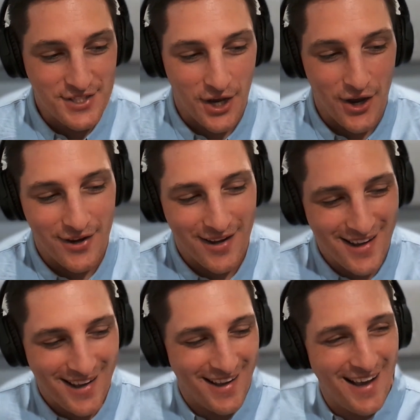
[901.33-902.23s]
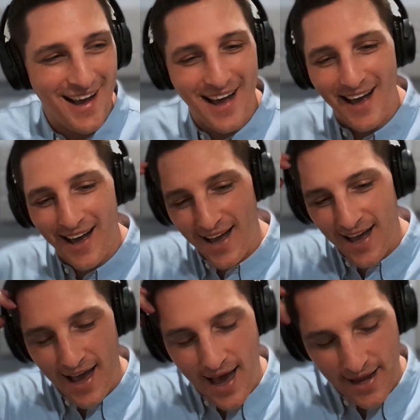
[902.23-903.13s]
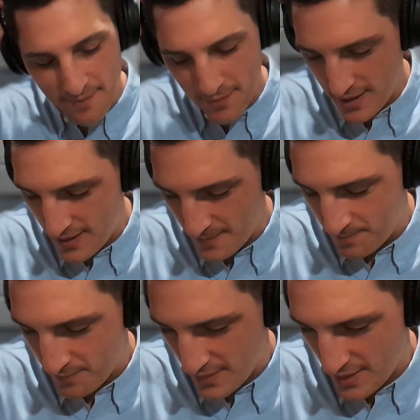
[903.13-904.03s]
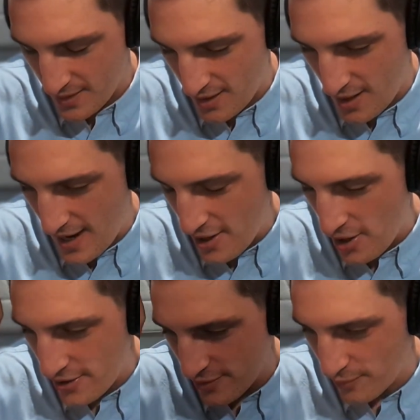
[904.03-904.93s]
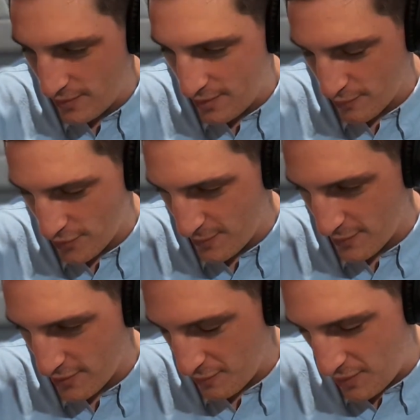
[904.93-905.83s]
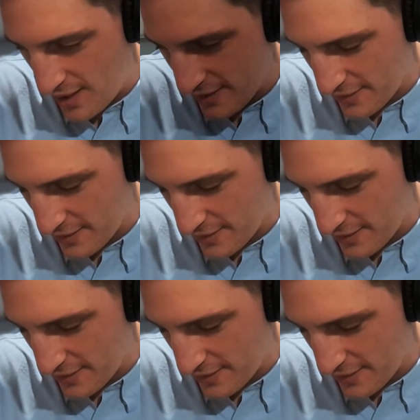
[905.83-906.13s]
So, Adam, I heard a rumor a while